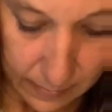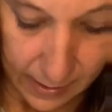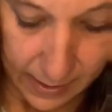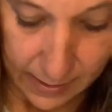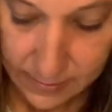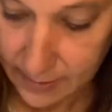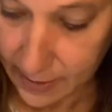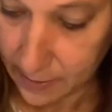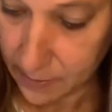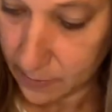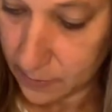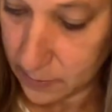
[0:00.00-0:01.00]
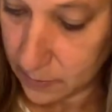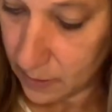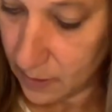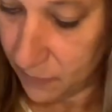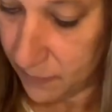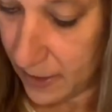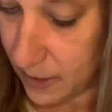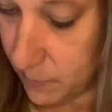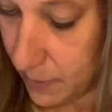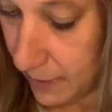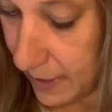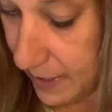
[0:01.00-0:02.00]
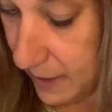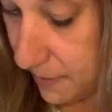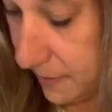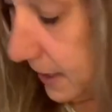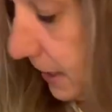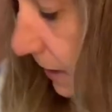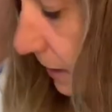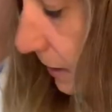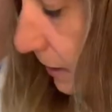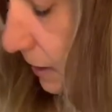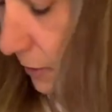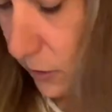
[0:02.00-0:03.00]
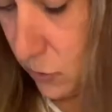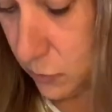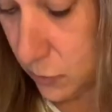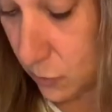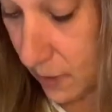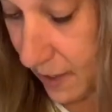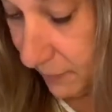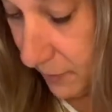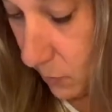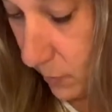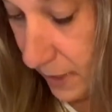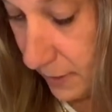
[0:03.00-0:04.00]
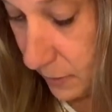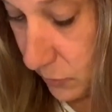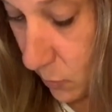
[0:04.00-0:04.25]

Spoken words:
like I said, if anything, you do have to wait the